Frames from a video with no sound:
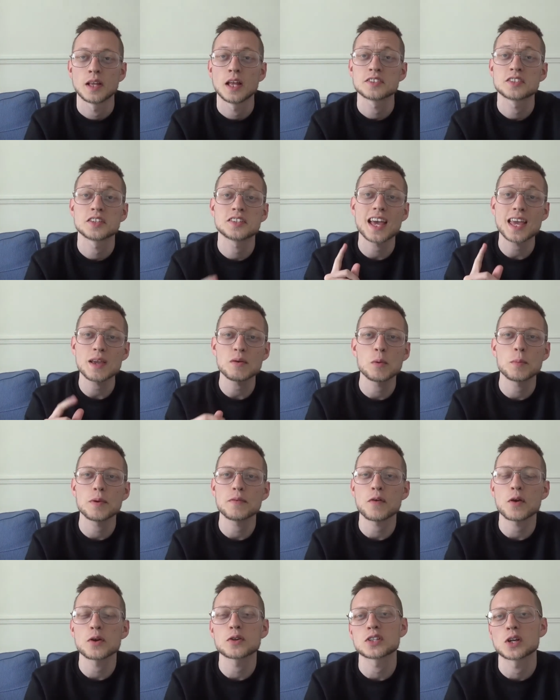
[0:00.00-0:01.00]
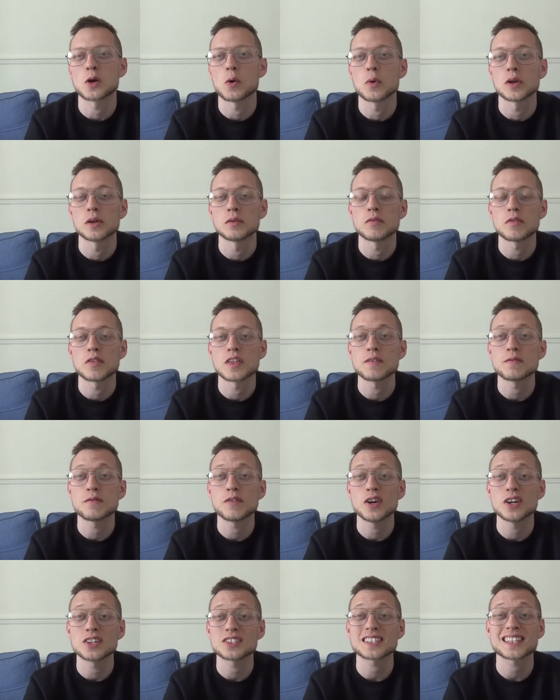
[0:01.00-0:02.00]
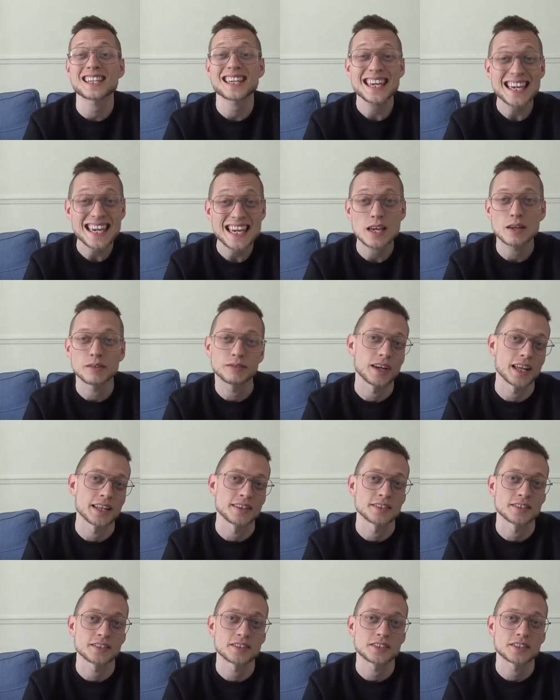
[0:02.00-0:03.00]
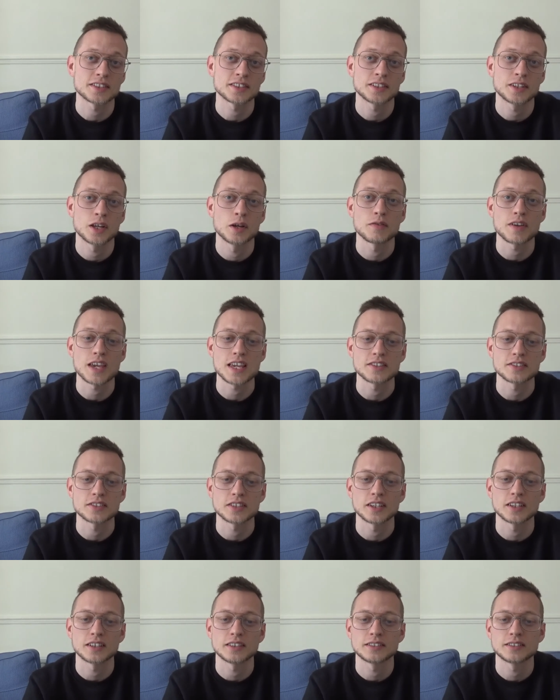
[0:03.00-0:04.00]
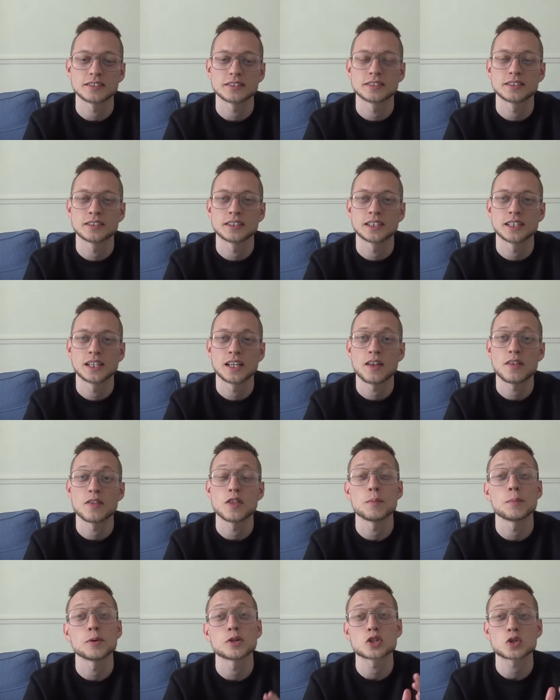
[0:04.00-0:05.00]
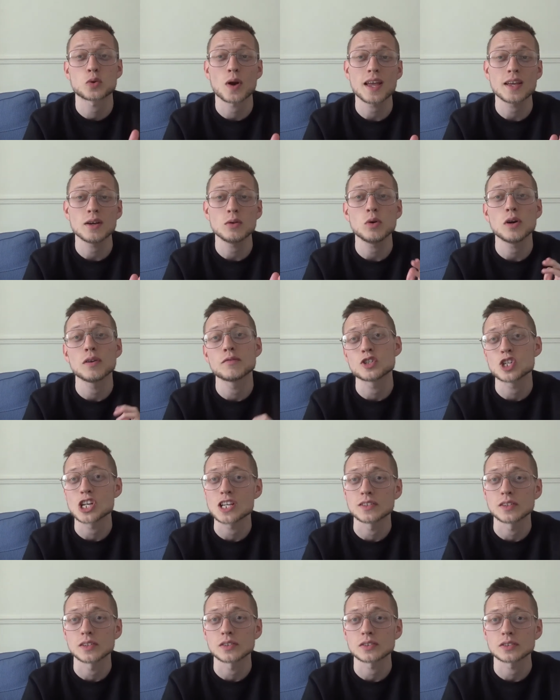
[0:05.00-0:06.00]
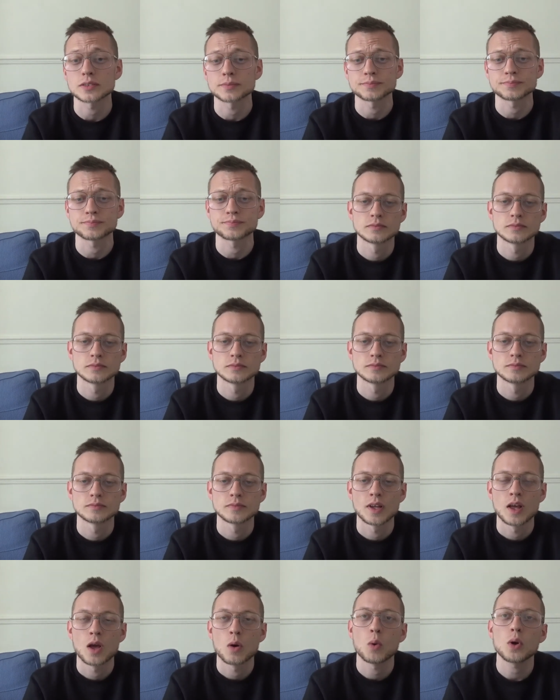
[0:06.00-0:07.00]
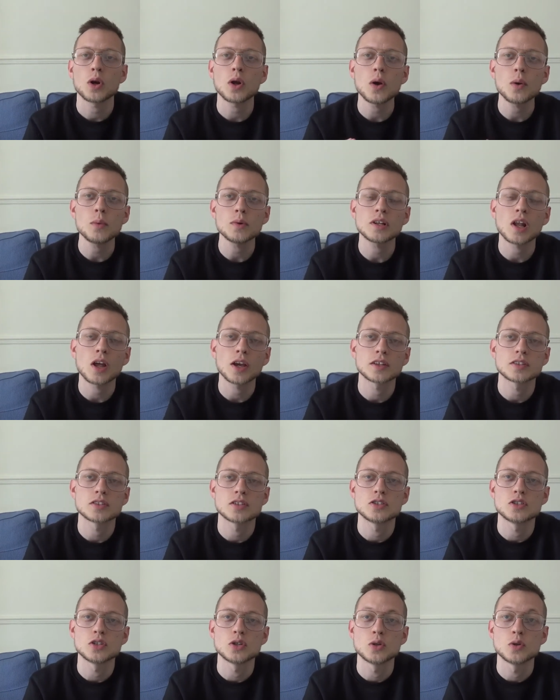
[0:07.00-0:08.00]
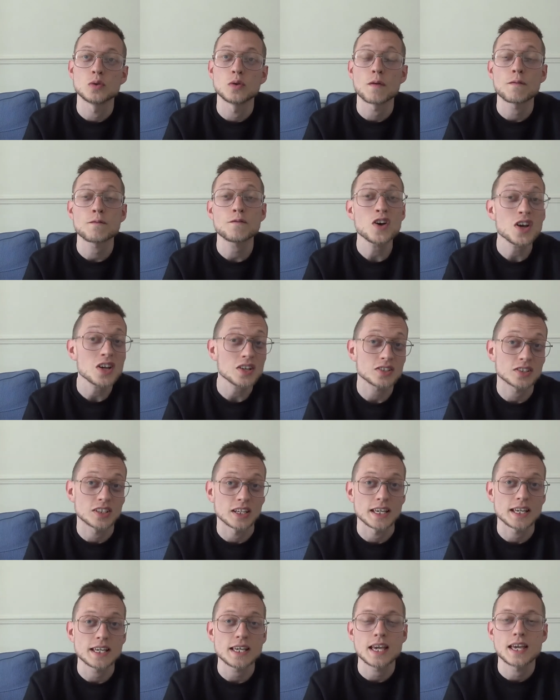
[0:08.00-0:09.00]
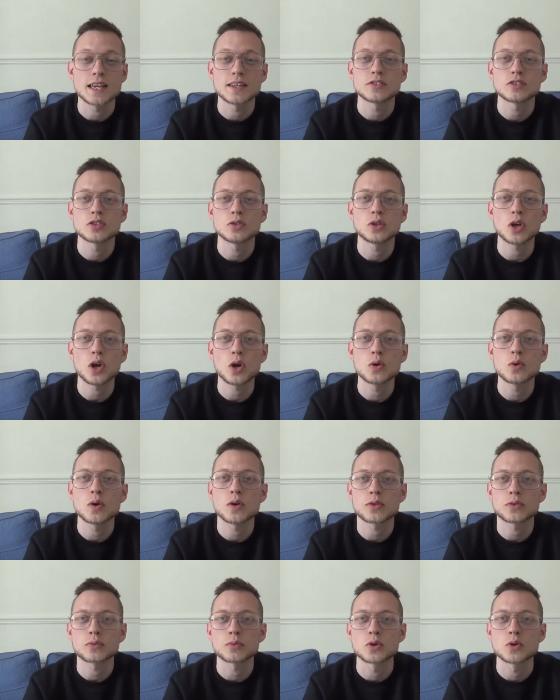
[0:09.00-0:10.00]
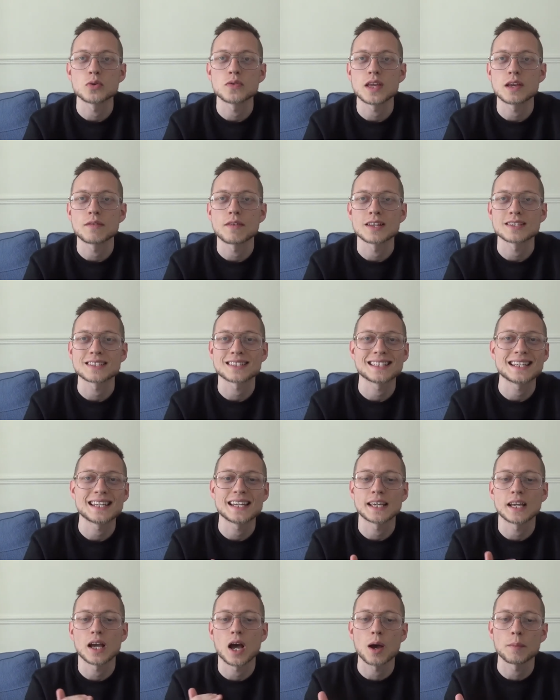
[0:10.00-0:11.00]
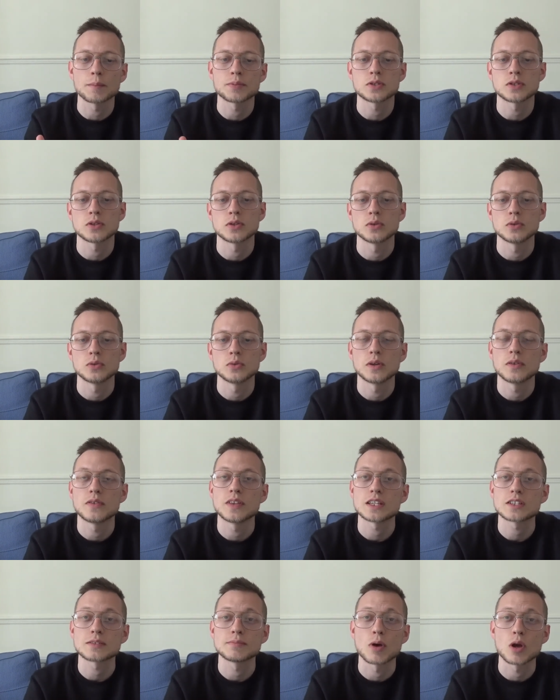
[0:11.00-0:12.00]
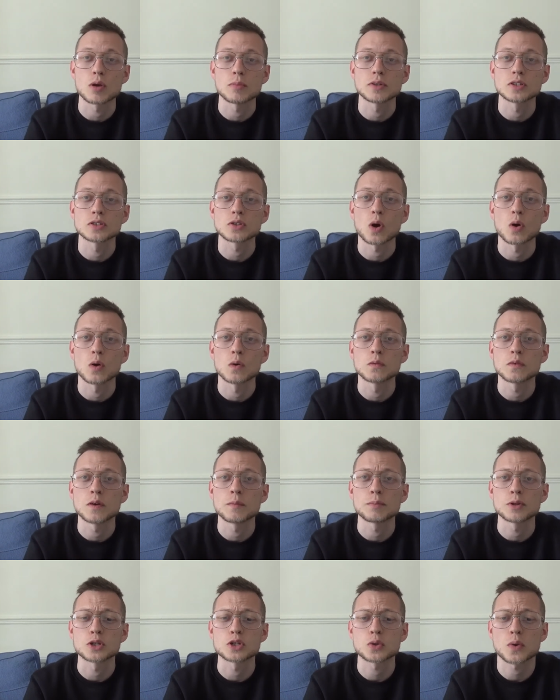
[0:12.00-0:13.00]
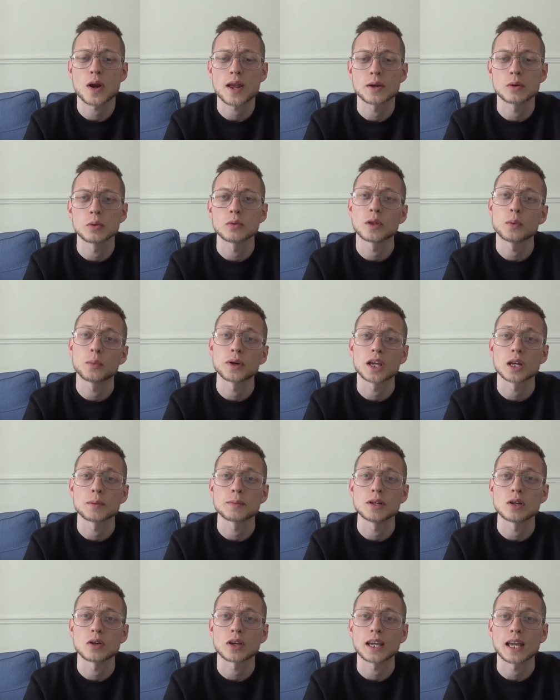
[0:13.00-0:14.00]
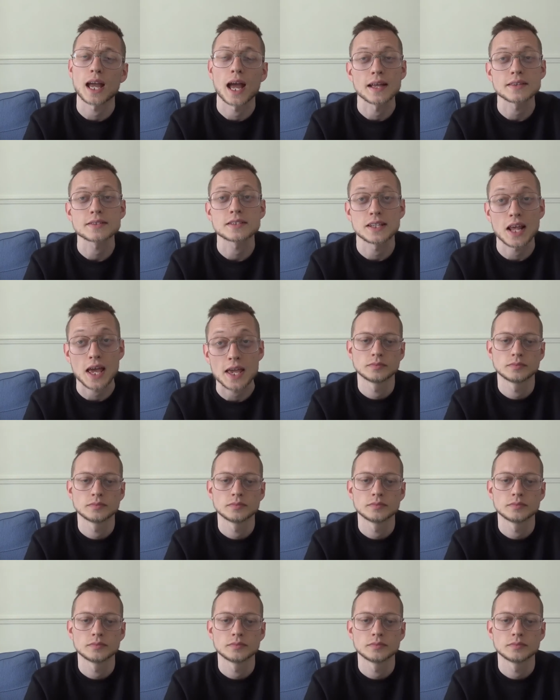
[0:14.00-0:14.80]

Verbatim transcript: Today we'll be focusing on one of the first key events of Easter, the betrayal of Jesus. What I would like to do firstly is to go through the events leading up to this moment of betrayal that we're going to be looking at today.